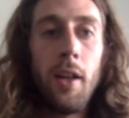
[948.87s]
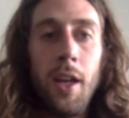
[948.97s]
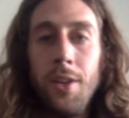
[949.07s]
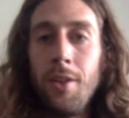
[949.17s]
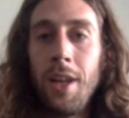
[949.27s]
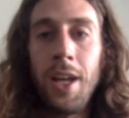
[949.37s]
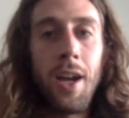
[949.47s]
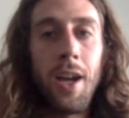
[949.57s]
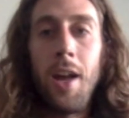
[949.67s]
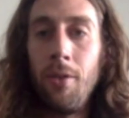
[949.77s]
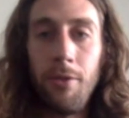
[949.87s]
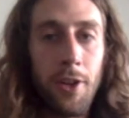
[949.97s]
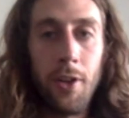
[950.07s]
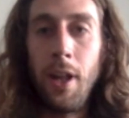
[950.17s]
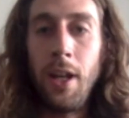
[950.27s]
and you're like, I don't
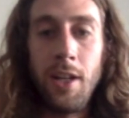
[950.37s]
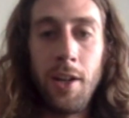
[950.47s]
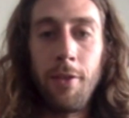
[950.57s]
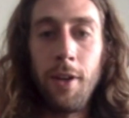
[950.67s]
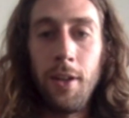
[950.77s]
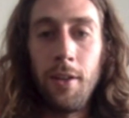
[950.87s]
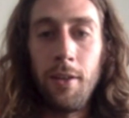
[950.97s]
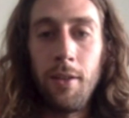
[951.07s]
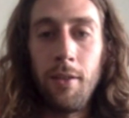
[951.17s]
feel any difference.